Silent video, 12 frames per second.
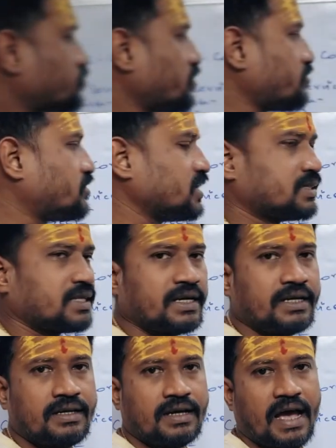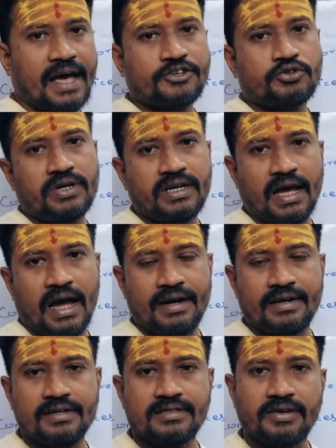53 actually
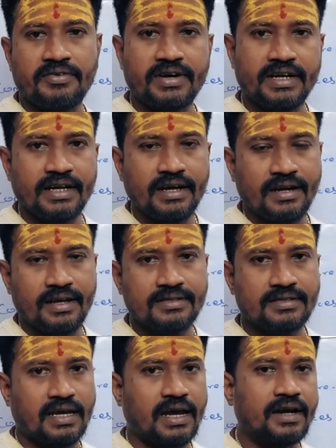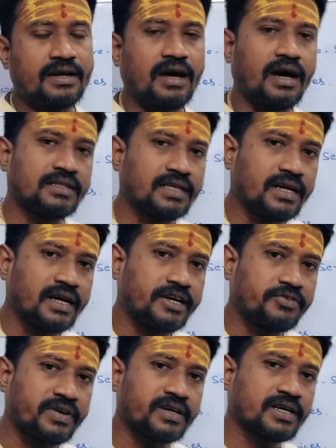handles our DNS and other
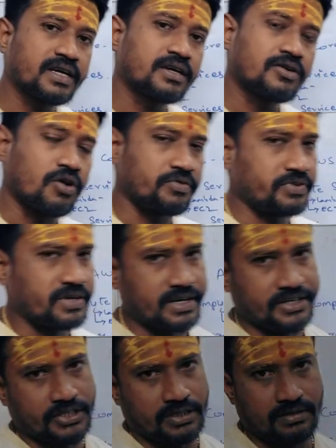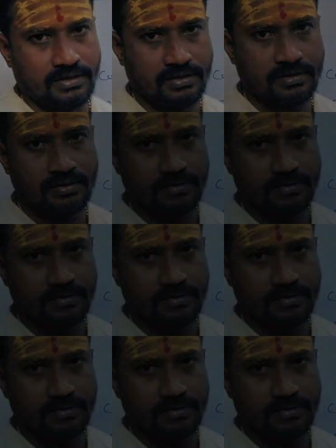networking configurations.